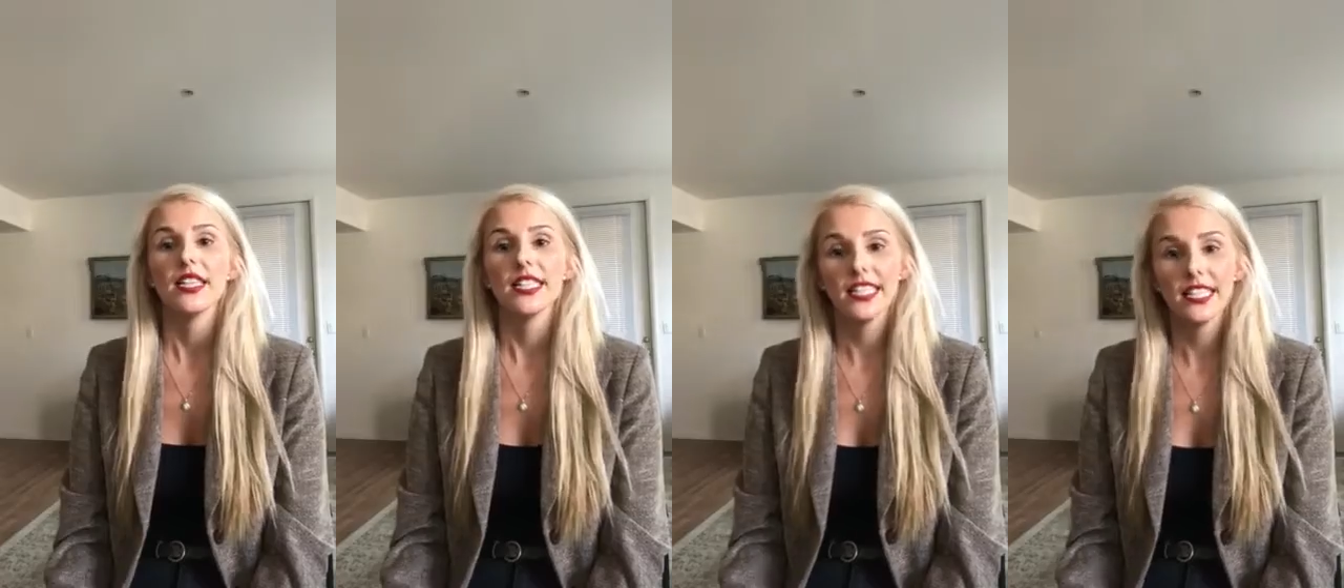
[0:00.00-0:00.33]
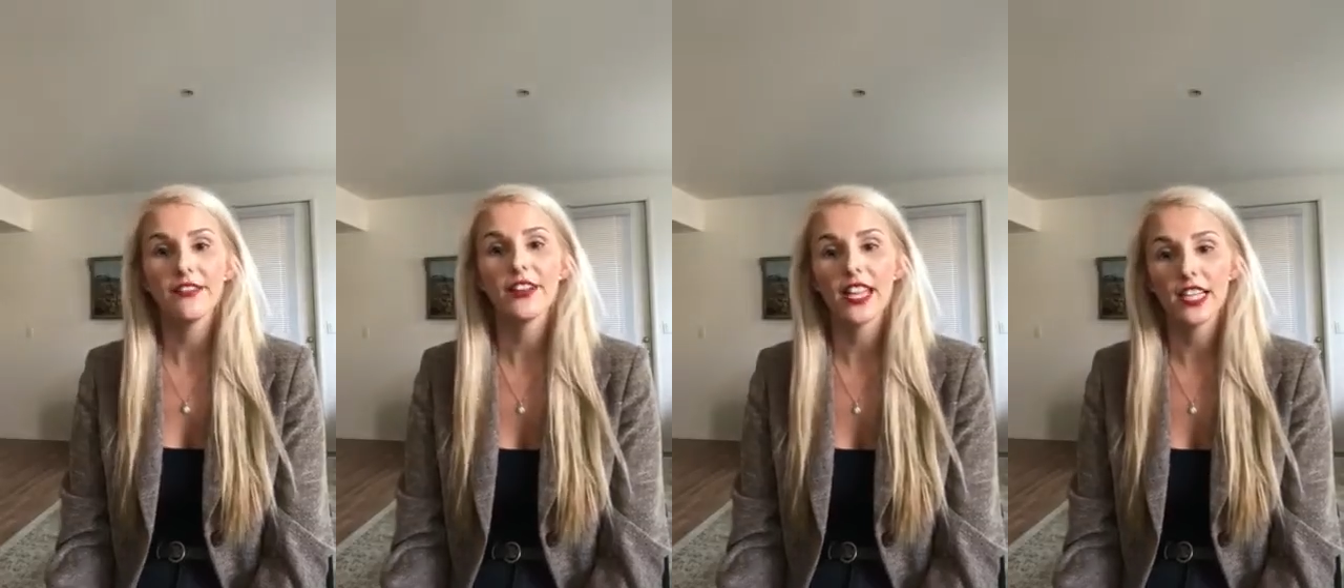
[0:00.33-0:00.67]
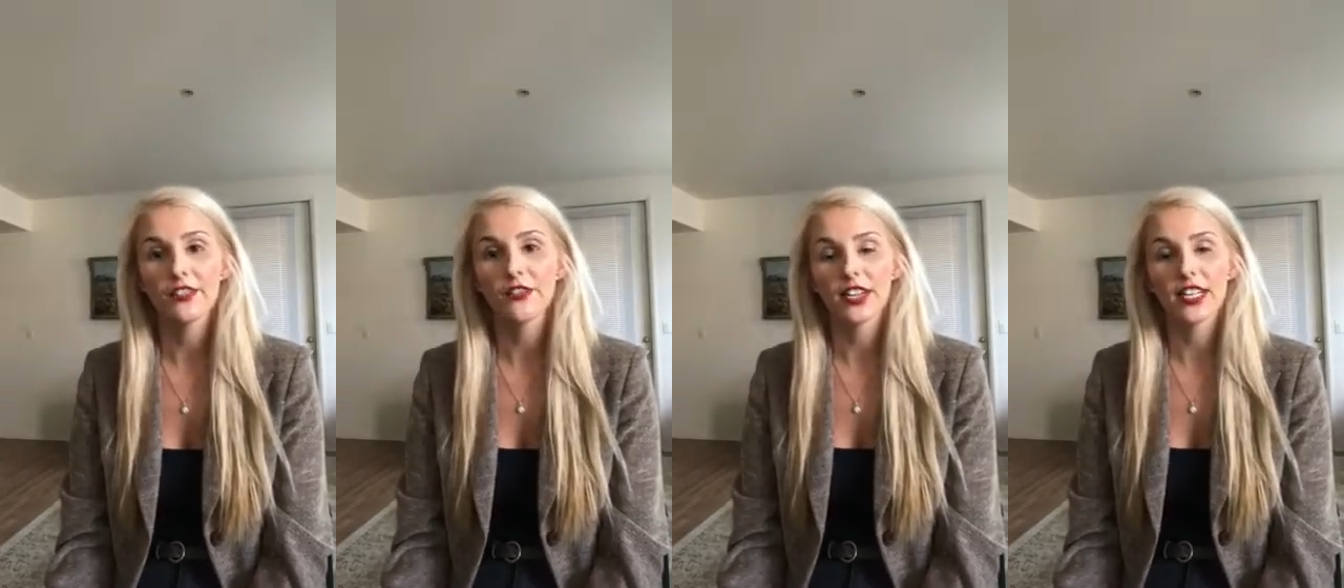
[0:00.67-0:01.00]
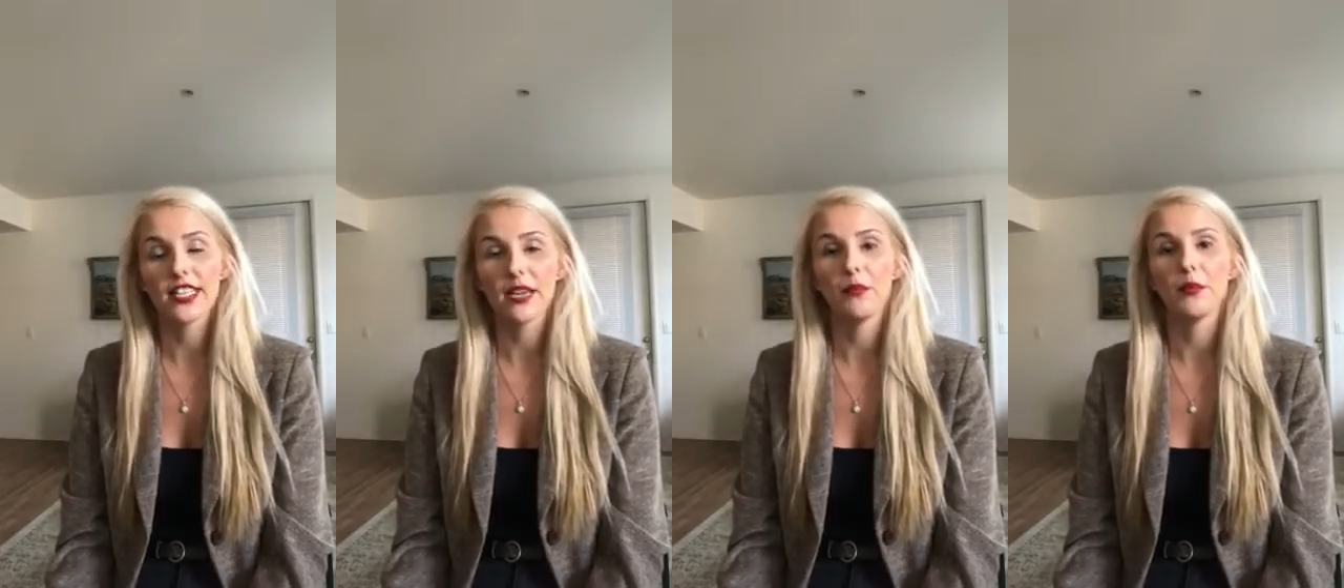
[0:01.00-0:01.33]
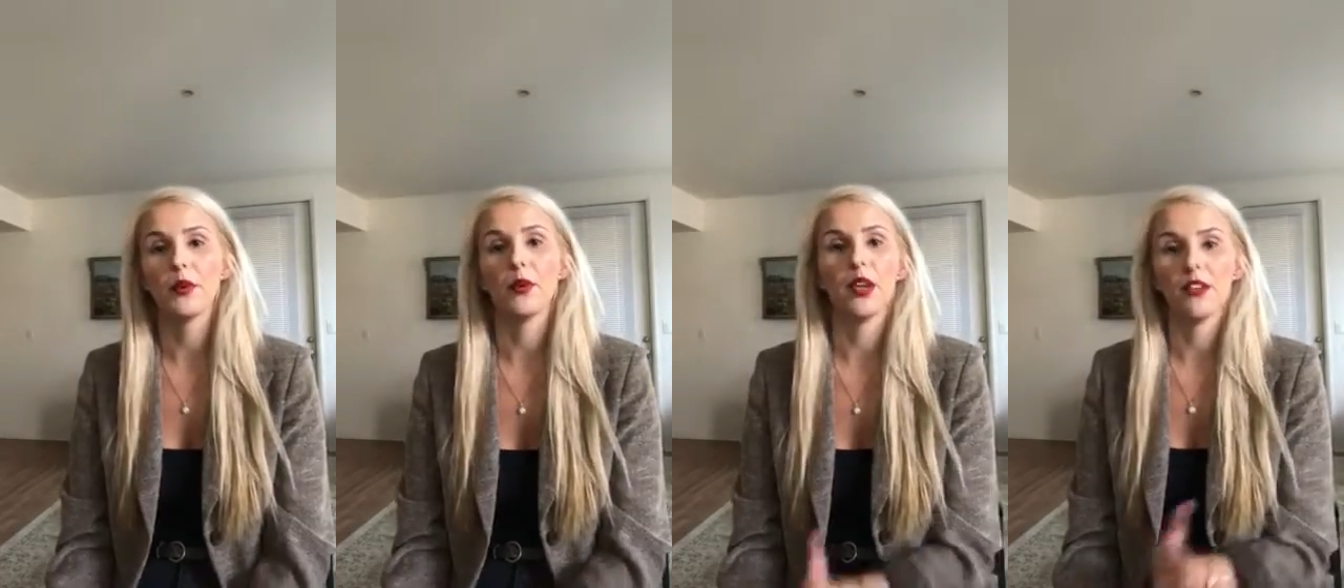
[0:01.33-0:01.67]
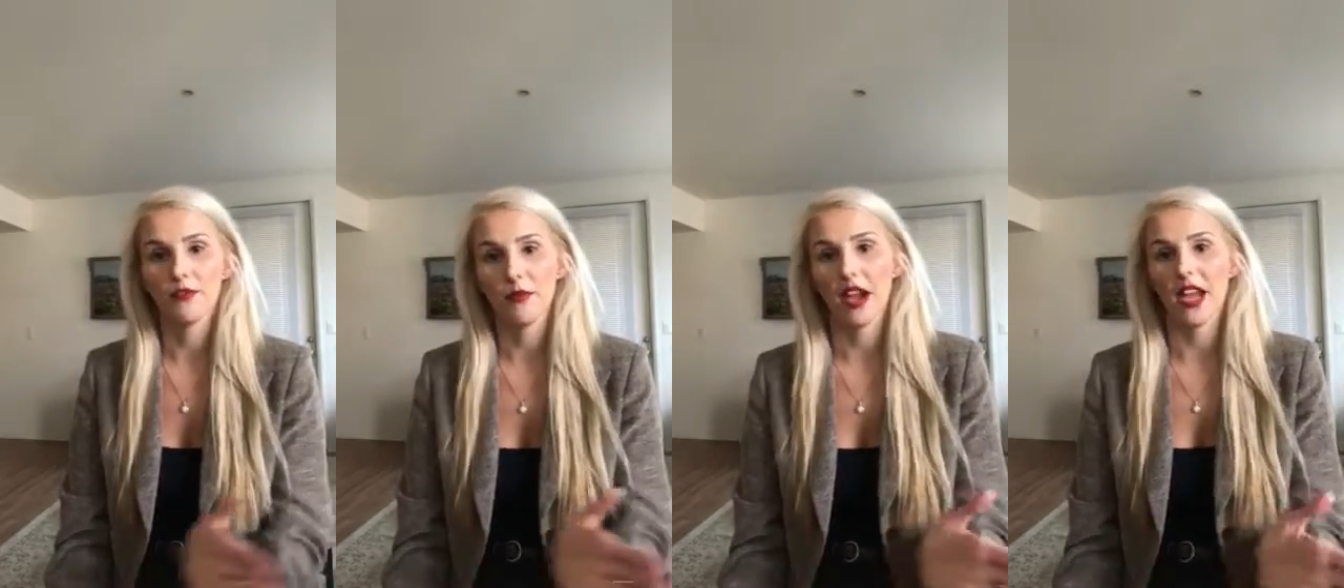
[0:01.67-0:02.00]
significance, for example,
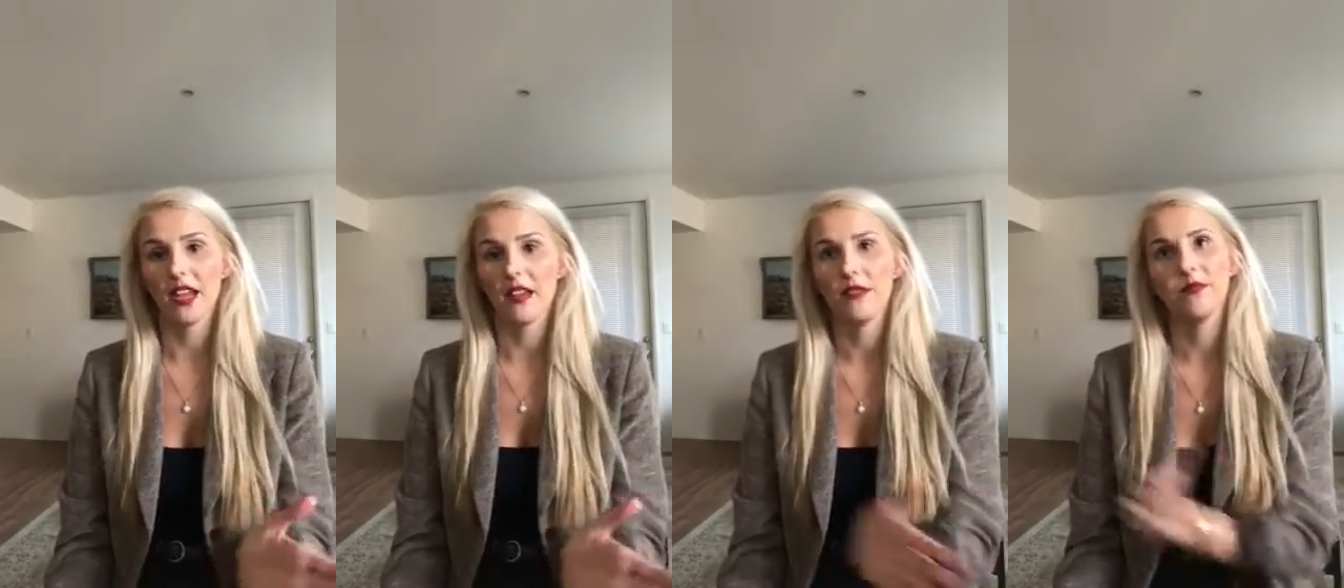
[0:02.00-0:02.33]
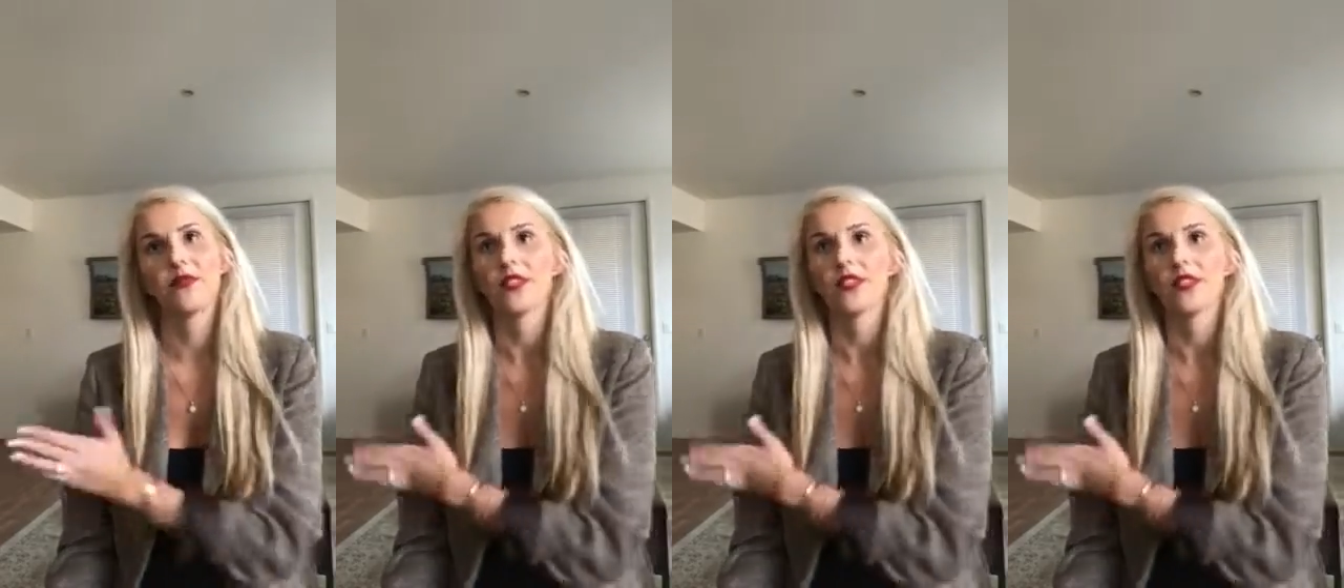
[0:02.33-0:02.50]
if my